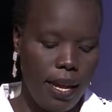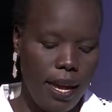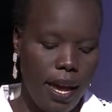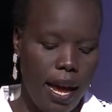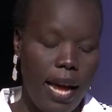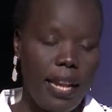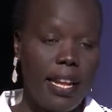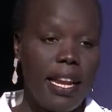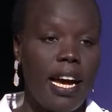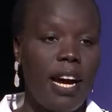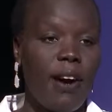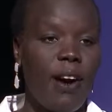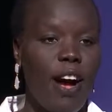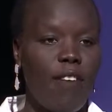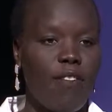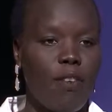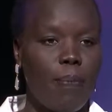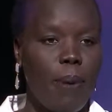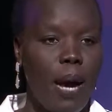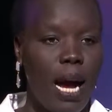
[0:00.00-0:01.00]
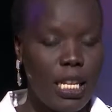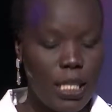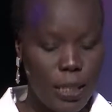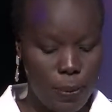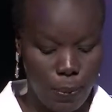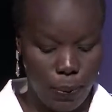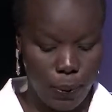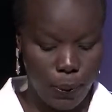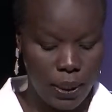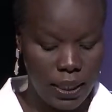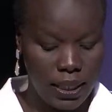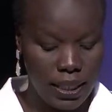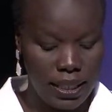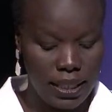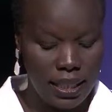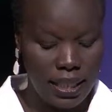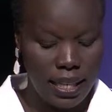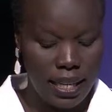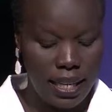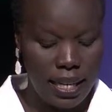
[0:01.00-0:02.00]
I now have a passport,
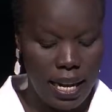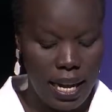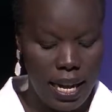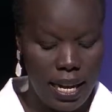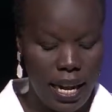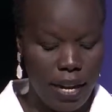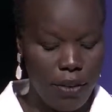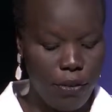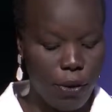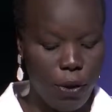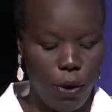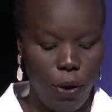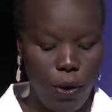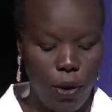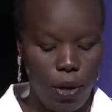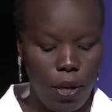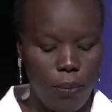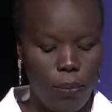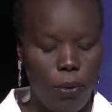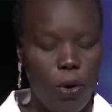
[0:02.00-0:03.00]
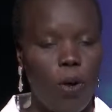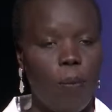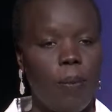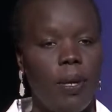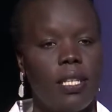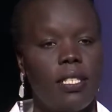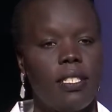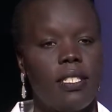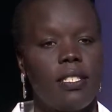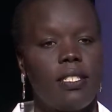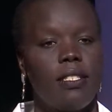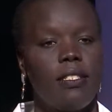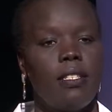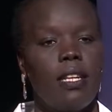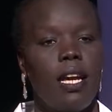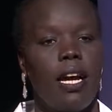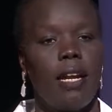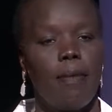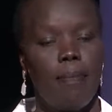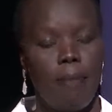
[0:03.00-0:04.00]
and I recall a moment
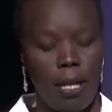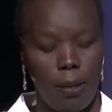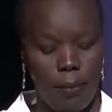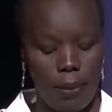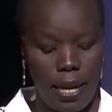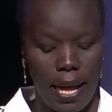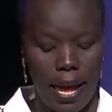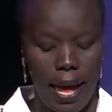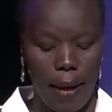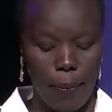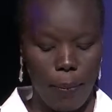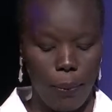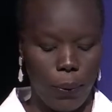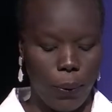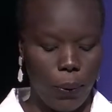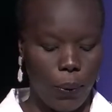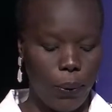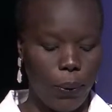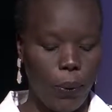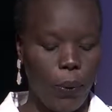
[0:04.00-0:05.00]
at Melbourne Airport